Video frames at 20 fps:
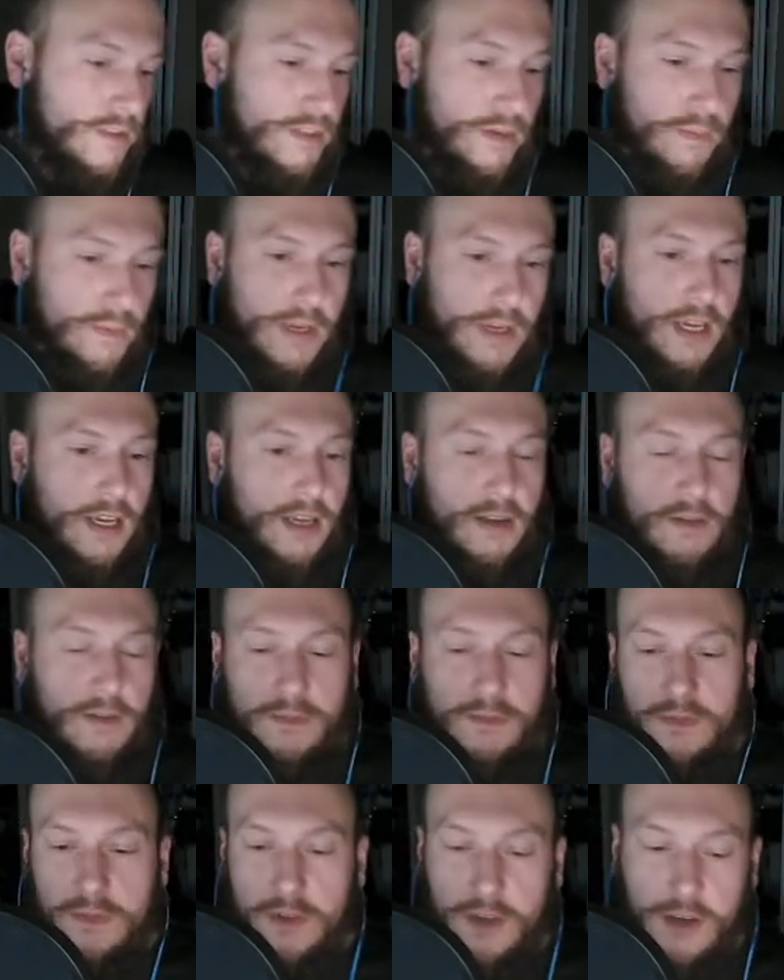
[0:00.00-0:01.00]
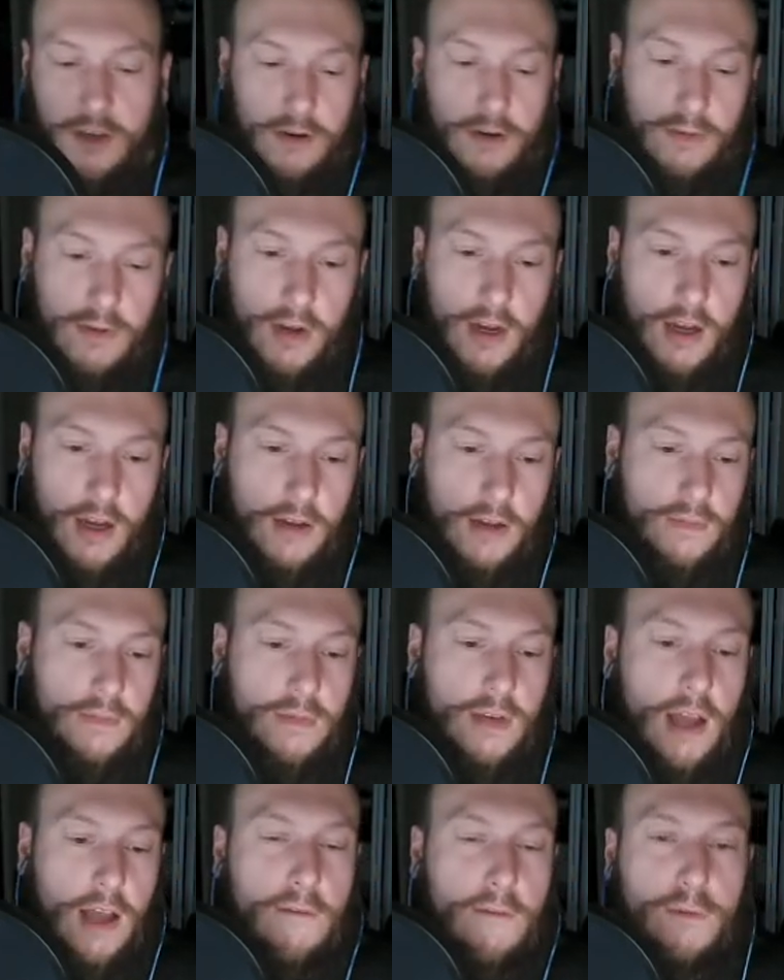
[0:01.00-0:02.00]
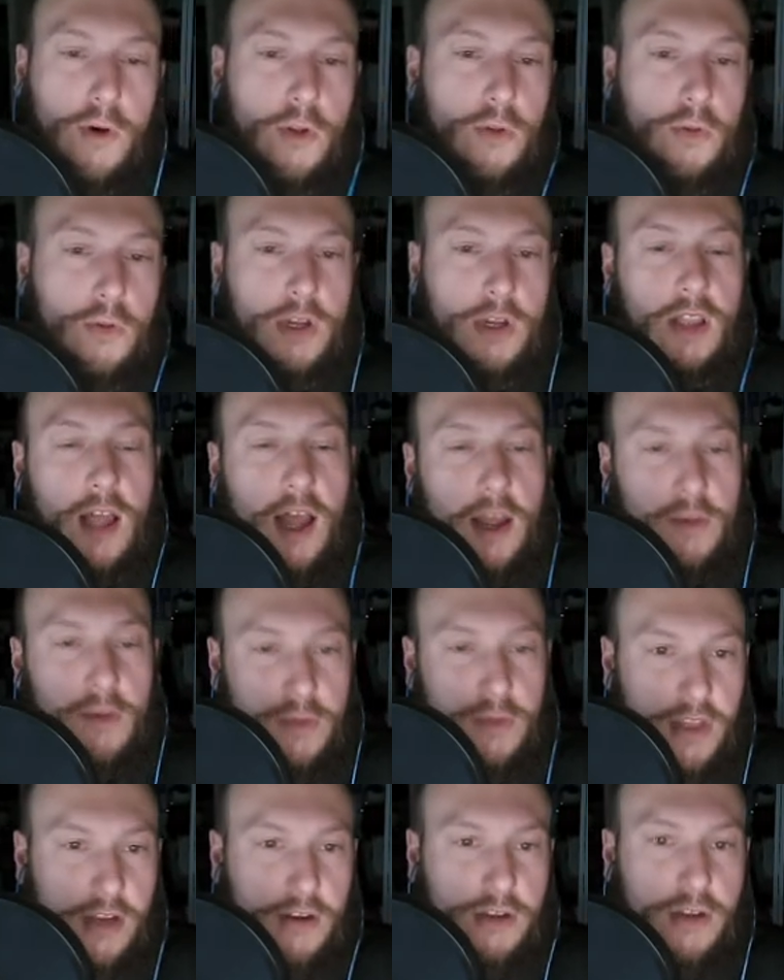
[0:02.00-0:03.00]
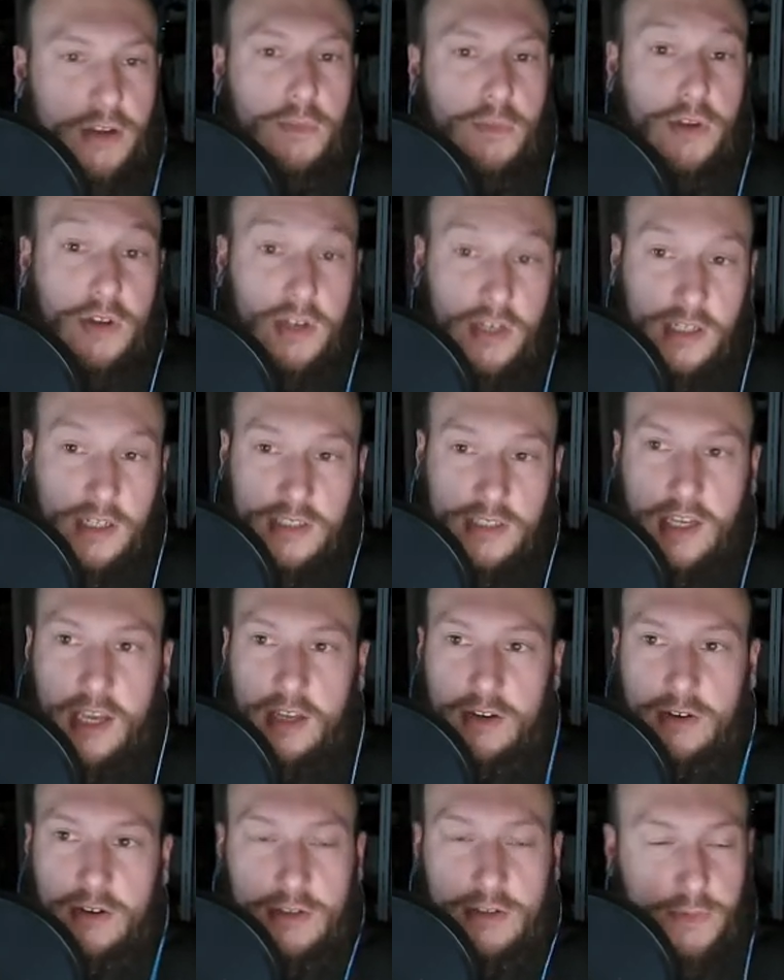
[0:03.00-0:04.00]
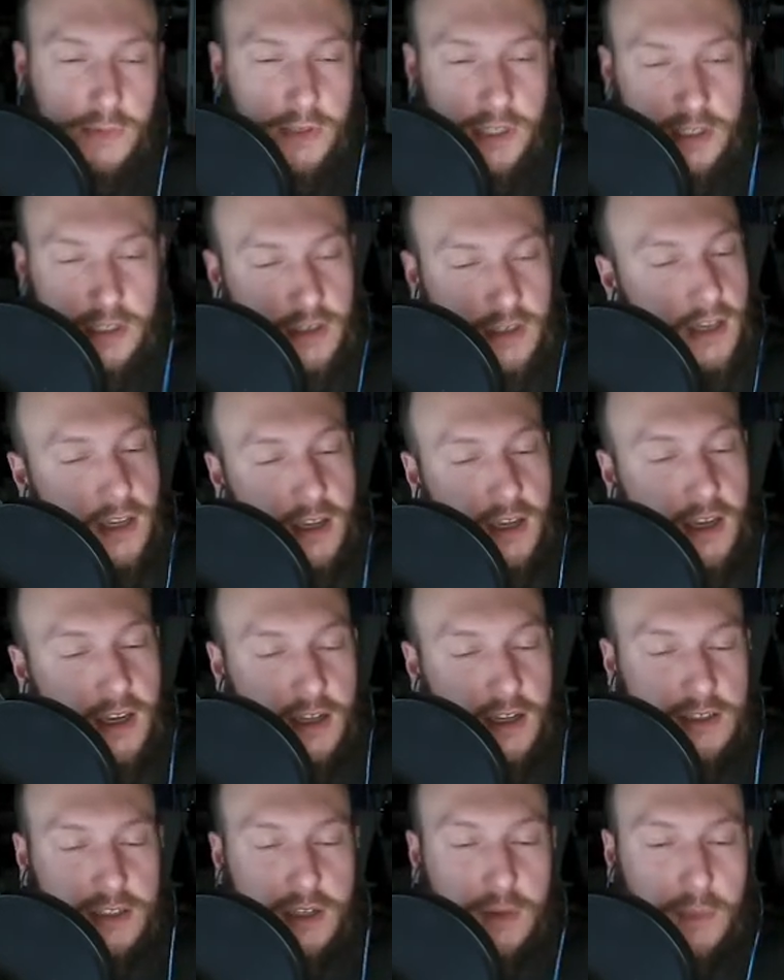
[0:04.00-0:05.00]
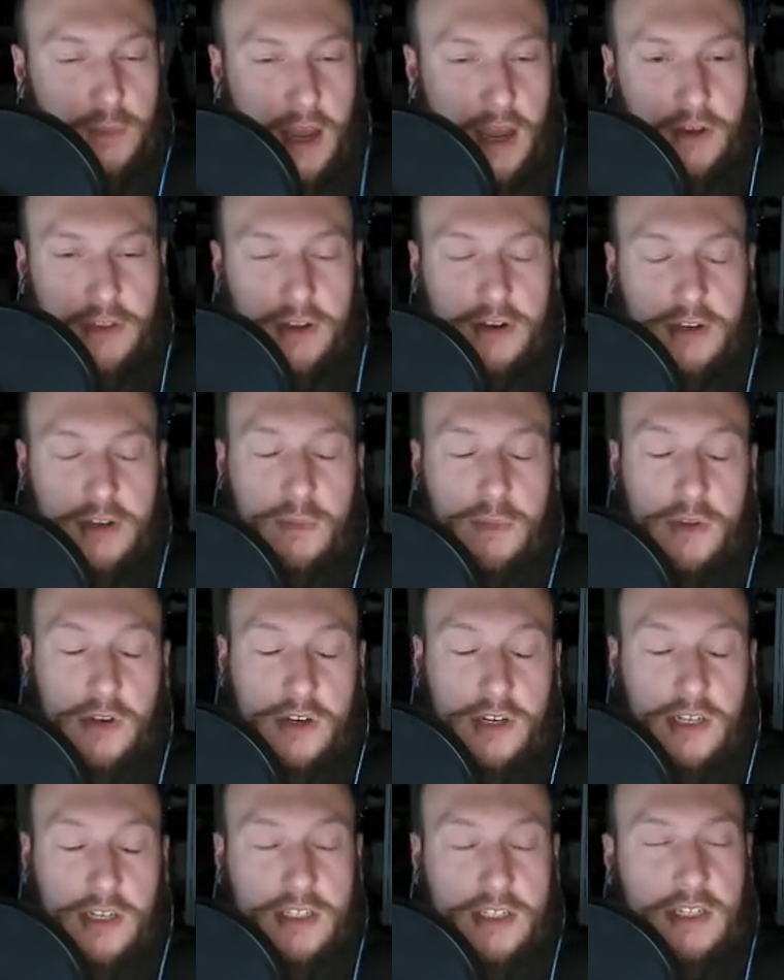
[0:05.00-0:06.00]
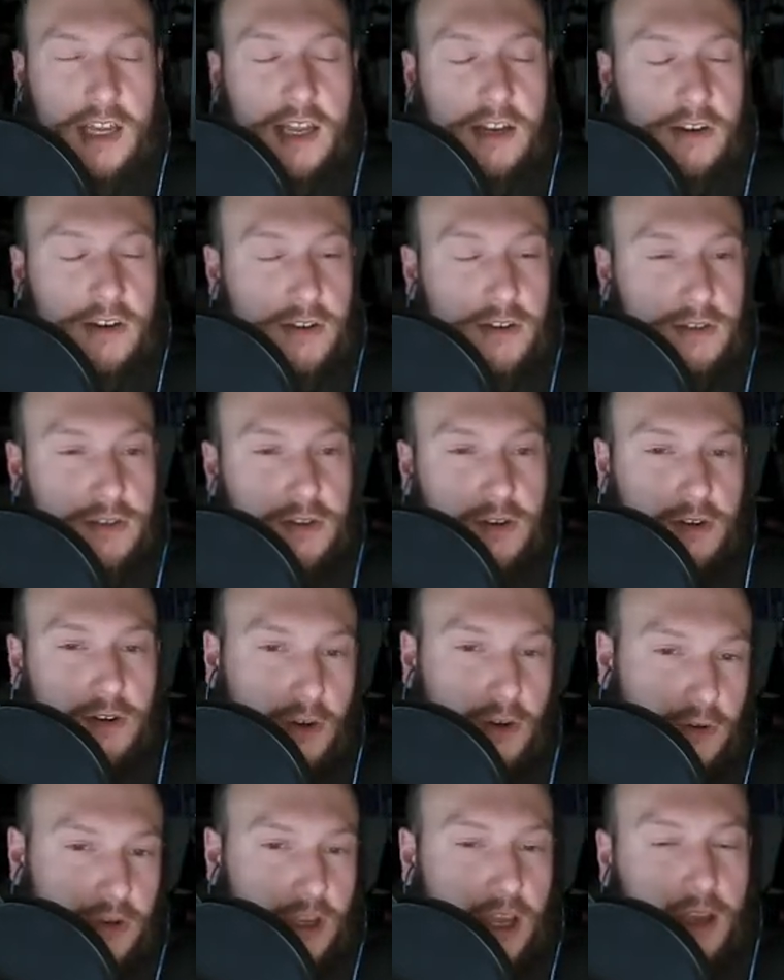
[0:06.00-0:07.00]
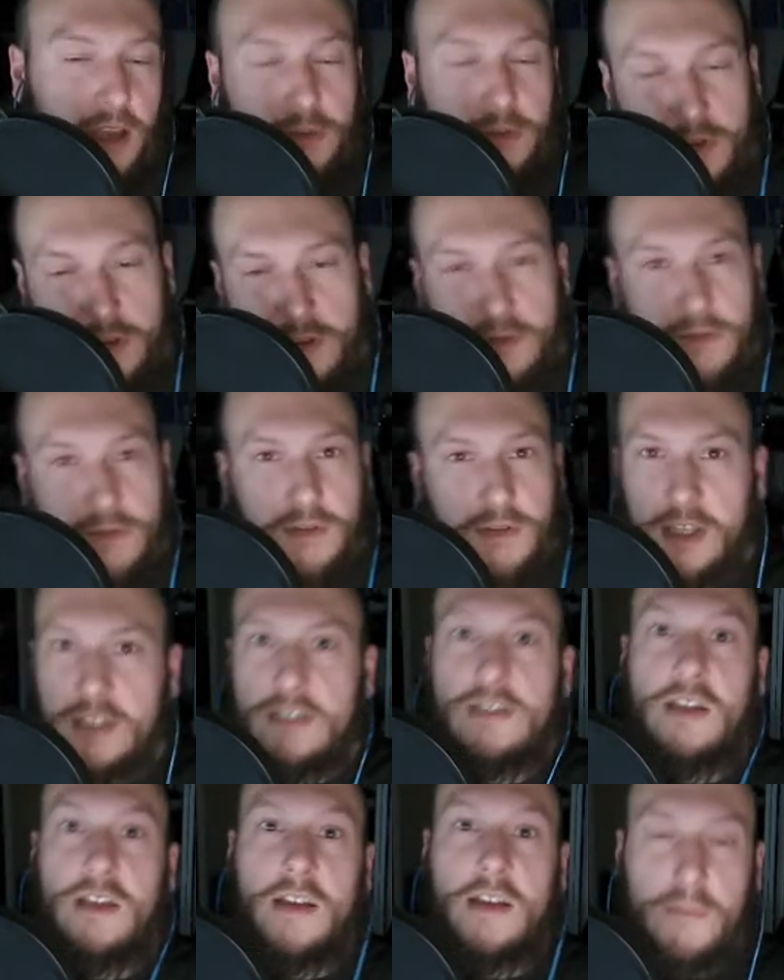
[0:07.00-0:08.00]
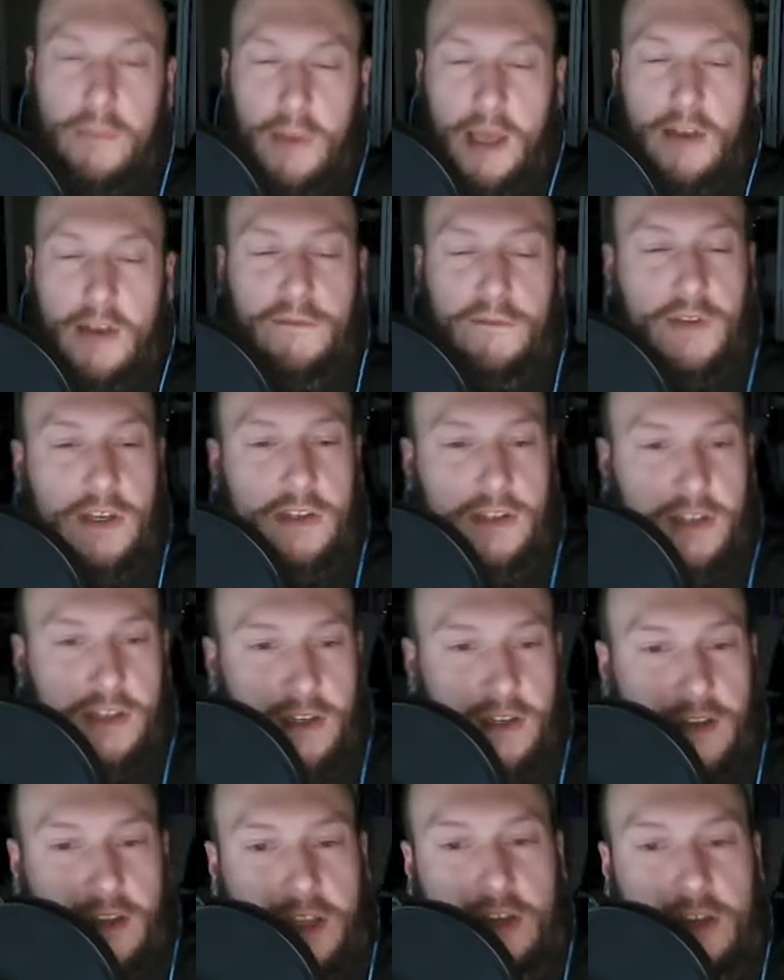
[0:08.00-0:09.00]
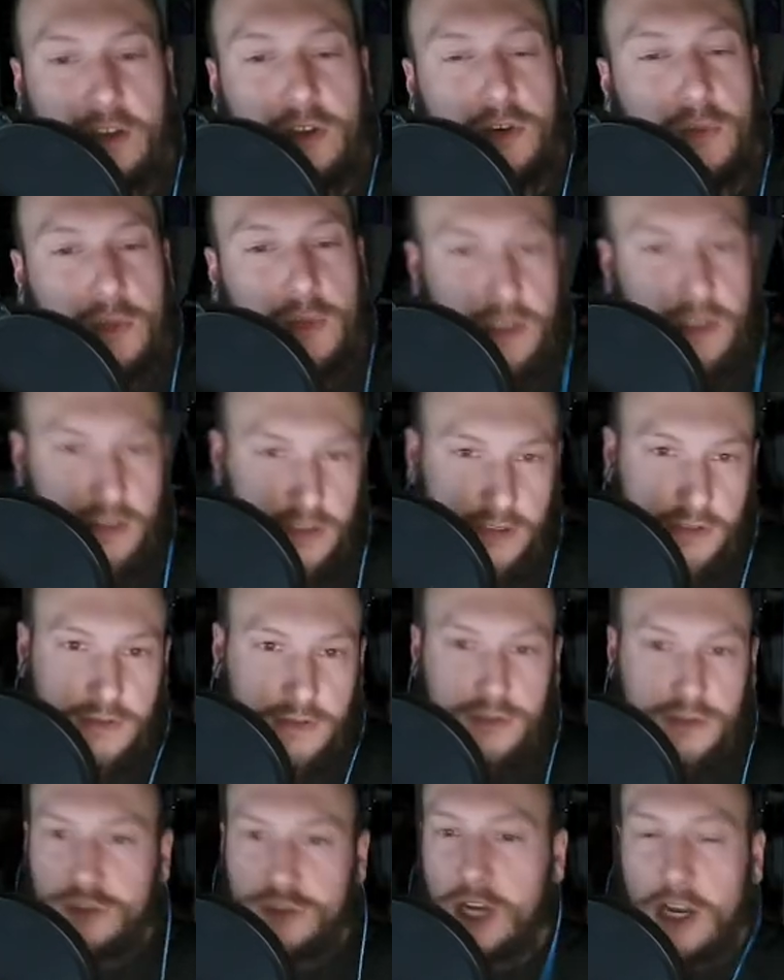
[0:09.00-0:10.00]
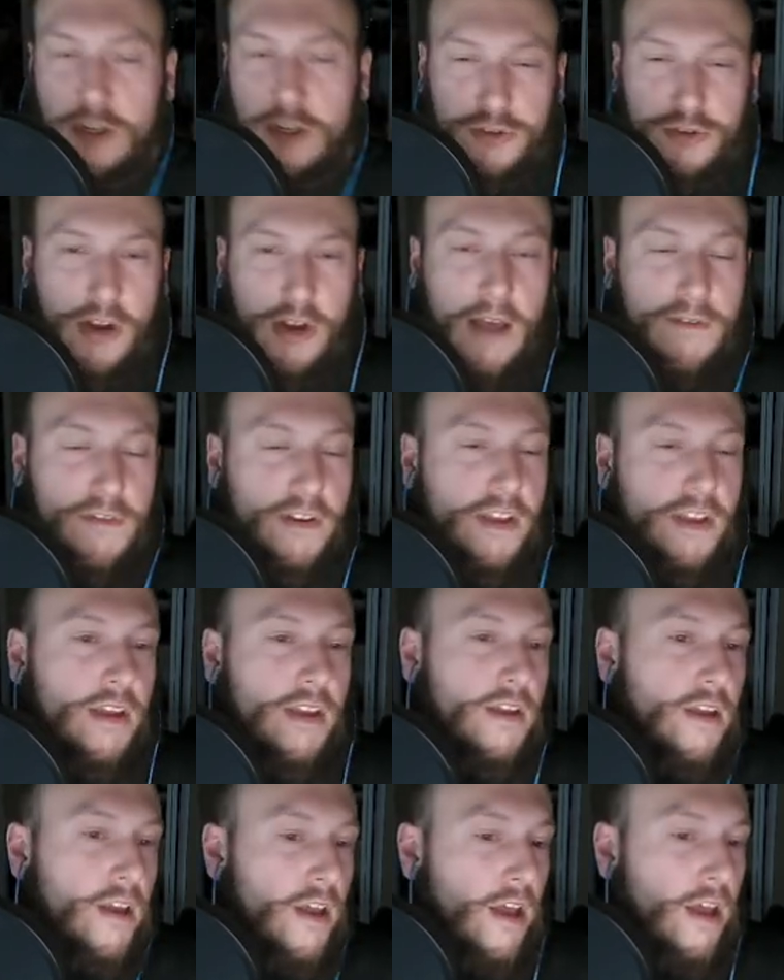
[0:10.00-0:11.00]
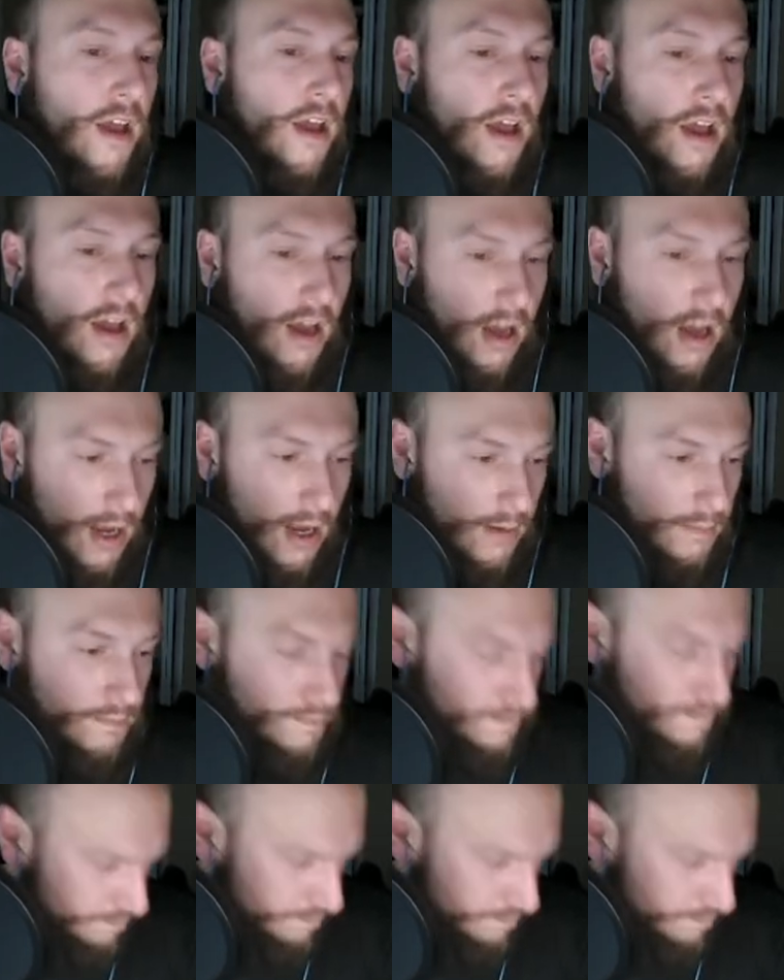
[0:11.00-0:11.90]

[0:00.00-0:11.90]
to be, you know, uh, not following the line with their community standards, but somehow their community standards are okay with things like pedophilia and human child trafficking. Um,